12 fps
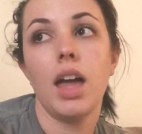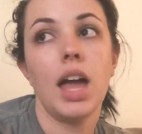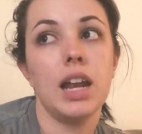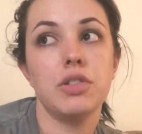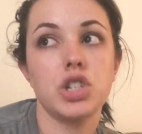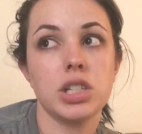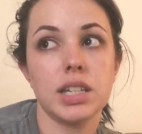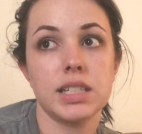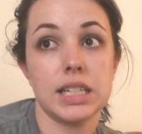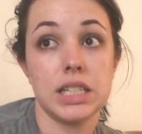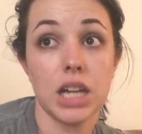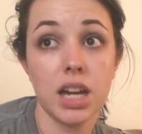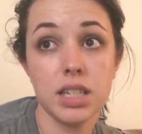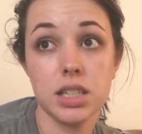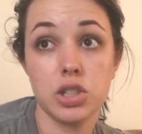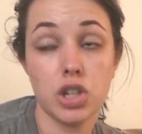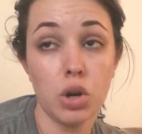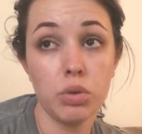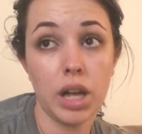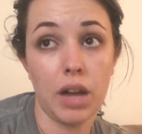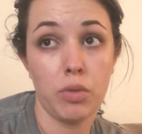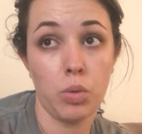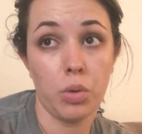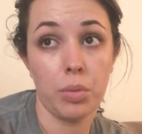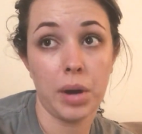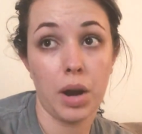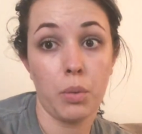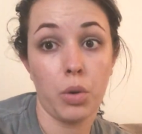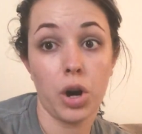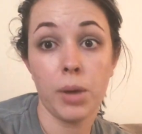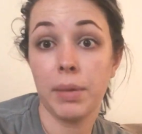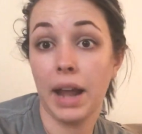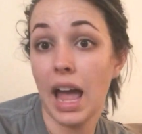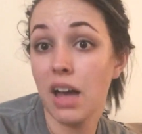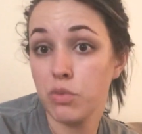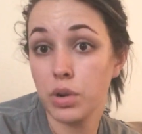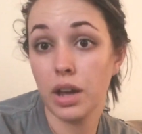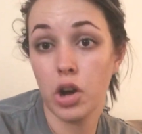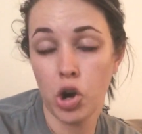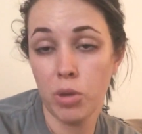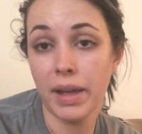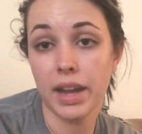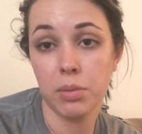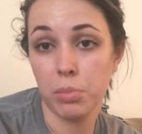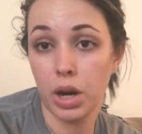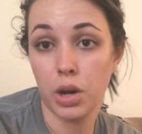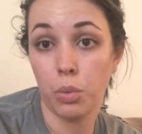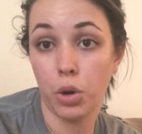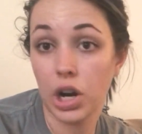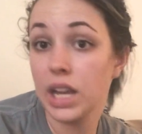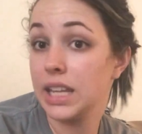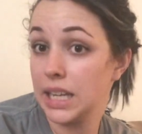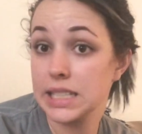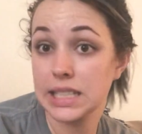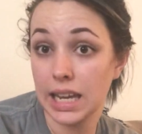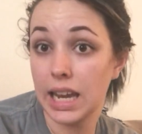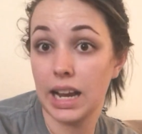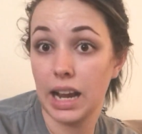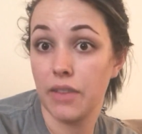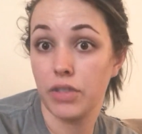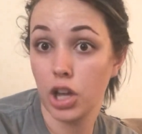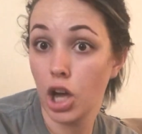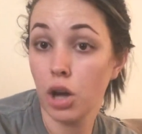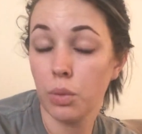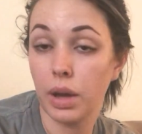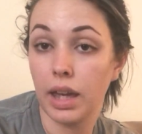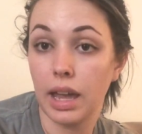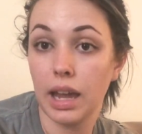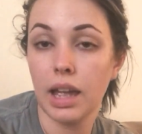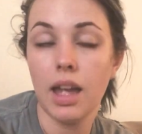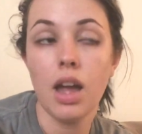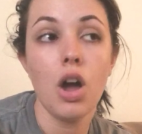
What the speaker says: And if she says, I don't have a warmer at work, but I have one at home I can bring to work, and yes, I can have it going,